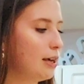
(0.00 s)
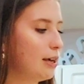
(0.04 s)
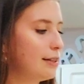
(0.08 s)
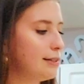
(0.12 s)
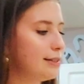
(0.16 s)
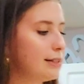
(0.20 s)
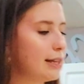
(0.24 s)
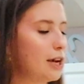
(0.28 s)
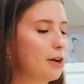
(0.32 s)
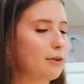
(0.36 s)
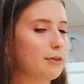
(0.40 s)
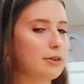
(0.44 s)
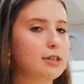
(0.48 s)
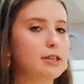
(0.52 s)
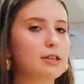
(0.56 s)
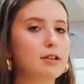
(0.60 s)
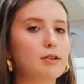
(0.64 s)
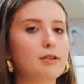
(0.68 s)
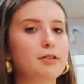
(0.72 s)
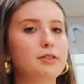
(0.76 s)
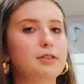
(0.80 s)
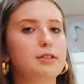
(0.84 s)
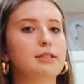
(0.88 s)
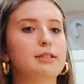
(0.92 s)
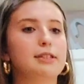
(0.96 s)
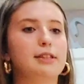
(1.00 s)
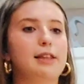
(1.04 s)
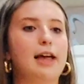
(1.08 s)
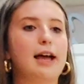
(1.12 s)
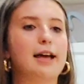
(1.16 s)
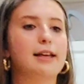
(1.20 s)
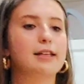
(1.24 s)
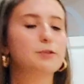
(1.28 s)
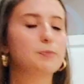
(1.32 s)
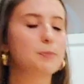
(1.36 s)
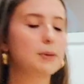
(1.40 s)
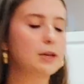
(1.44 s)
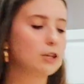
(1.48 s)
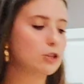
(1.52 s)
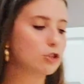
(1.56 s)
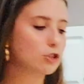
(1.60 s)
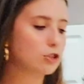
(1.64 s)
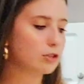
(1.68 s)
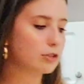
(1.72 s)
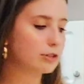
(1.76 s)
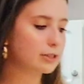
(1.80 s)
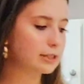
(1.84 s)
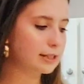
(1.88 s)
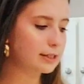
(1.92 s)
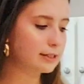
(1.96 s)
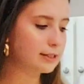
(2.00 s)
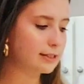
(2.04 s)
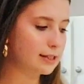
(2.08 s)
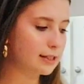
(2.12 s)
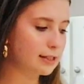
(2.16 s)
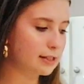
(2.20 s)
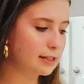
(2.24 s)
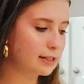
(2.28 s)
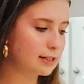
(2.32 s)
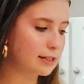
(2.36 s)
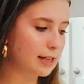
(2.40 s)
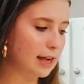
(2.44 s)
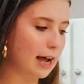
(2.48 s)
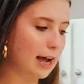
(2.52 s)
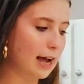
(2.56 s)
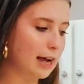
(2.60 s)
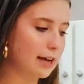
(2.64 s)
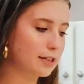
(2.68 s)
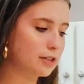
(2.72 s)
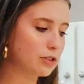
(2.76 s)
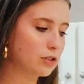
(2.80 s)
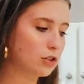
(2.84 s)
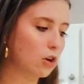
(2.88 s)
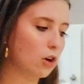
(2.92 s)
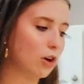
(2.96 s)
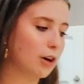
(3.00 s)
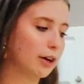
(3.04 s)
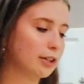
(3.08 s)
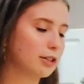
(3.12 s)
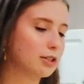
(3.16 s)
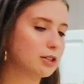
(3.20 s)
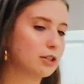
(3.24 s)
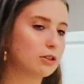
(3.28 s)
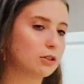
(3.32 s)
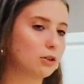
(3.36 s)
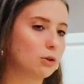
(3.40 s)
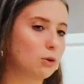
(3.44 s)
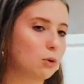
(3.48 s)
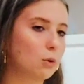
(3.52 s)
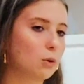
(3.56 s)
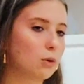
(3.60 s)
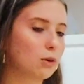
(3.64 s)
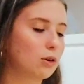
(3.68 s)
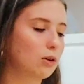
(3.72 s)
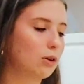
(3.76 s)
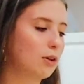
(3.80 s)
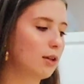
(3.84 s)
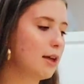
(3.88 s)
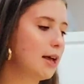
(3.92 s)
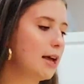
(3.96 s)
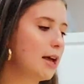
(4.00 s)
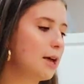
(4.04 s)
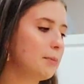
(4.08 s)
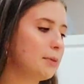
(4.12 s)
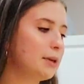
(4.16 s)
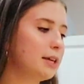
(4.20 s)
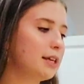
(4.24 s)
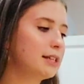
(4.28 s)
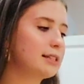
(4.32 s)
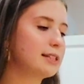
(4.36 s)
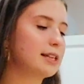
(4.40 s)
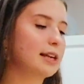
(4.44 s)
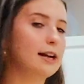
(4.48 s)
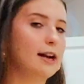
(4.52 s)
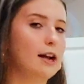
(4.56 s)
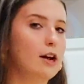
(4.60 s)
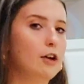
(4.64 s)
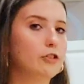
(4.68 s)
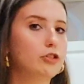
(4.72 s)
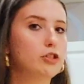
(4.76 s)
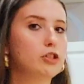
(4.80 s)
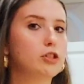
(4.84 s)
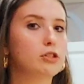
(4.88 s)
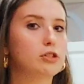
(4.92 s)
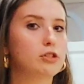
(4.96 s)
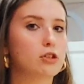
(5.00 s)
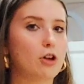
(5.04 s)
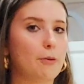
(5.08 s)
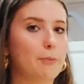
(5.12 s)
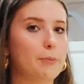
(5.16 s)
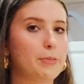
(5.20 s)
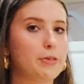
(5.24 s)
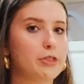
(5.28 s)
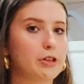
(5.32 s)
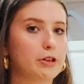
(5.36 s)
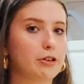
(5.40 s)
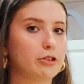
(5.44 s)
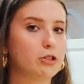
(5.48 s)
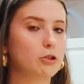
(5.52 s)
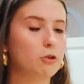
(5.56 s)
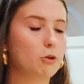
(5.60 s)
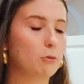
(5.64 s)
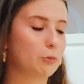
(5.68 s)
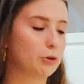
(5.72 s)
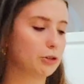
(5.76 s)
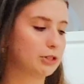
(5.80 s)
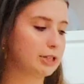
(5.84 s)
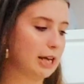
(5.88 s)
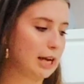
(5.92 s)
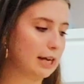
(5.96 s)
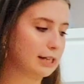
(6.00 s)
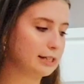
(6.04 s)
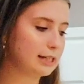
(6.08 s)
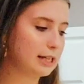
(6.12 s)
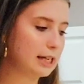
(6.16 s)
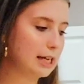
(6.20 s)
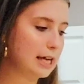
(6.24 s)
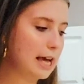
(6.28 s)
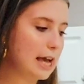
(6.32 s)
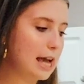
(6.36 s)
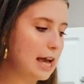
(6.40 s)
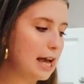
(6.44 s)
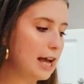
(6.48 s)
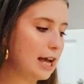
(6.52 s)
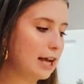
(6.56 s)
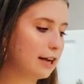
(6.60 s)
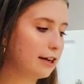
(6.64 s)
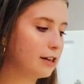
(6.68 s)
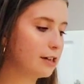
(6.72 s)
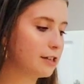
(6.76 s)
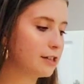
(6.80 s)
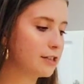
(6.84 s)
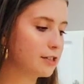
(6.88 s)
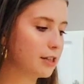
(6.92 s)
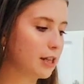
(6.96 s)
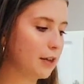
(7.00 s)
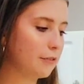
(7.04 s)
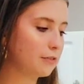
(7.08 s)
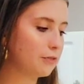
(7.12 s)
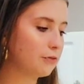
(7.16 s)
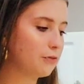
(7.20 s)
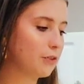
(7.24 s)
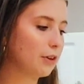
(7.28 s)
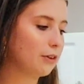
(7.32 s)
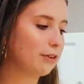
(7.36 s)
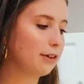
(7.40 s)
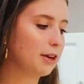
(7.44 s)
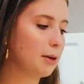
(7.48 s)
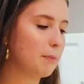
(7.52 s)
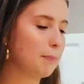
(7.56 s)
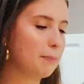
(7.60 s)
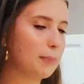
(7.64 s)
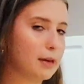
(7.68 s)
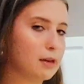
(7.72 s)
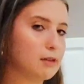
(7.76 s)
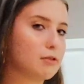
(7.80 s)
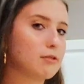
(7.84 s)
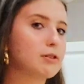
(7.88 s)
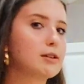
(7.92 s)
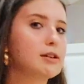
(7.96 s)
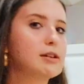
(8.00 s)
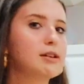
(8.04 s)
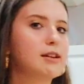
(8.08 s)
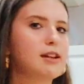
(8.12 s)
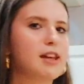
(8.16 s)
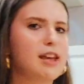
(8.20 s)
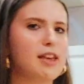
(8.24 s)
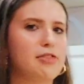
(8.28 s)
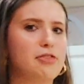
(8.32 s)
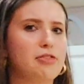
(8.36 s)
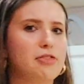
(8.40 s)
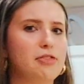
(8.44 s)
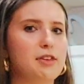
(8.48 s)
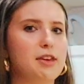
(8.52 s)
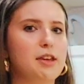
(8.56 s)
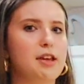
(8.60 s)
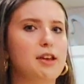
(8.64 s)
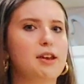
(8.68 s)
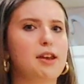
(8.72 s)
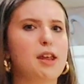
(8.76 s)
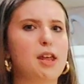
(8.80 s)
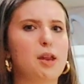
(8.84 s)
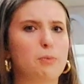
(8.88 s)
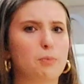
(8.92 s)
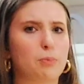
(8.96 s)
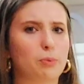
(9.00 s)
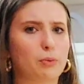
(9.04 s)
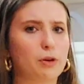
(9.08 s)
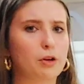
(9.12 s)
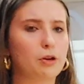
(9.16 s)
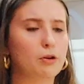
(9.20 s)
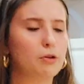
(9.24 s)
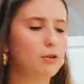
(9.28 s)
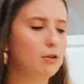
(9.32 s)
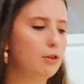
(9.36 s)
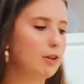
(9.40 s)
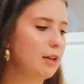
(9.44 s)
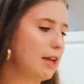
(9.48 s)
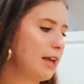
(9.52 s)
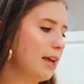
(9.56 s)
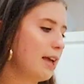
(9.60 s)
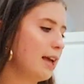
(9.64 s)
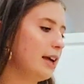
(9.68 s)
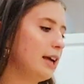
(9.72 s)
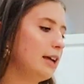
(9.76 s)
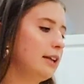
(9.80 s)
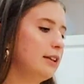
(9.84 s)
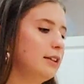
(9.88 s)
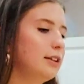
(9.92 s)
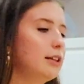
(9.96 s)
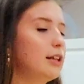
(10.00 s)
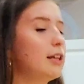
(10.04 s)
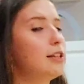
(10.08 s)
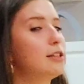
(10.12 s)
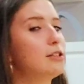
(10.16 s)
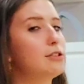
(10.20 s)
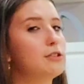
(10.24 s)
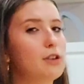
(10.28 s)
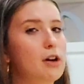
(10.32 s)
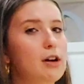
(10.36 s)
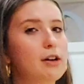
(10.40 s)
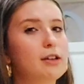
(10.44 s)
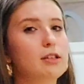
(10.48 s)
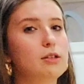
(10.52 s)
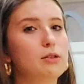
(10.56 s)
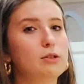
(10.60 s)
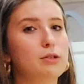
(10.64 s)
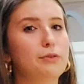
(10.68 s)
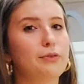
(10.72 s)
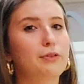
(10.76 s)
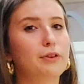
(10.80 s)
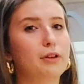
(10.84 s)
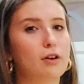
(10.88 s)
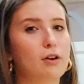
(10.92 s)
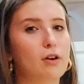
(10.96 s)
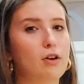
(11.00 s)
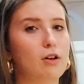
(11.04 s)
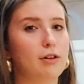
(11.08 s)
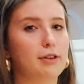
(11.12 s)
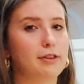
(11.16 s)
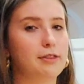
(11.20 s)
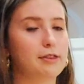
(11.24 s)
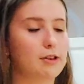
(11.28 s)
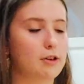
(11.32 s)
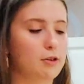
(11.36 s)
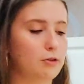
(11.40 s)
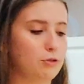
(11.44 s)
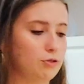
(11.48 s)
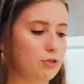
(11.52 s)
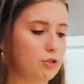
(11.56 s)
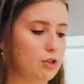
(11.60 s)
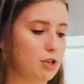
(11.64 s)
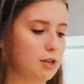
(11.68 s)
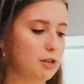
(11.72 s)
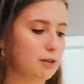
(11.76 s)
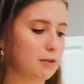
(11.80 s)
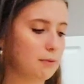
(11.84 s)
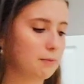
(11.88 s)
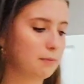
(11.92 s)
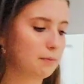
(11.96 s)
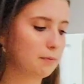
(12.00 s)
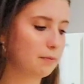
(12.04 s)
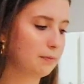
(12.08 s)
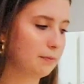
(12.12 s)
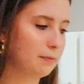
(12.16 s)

Now, here in this last picture, disease has gotten to the coral because that algae's not been there to protect it and it is left very barren and thin and brittle and is not useful at all in the ocean.